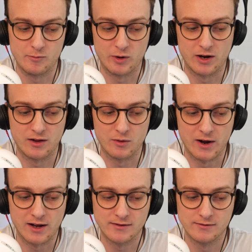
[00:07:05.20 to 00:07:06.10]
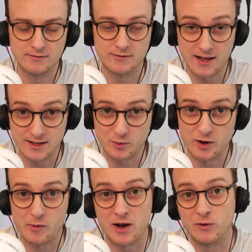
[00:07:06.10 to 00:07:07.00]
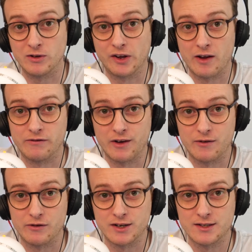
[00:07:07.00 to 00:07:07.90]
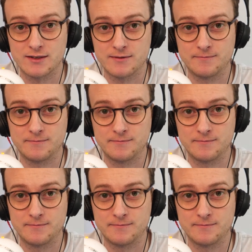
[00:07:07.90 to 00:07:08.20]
But either way, that's one of my all-time favourites.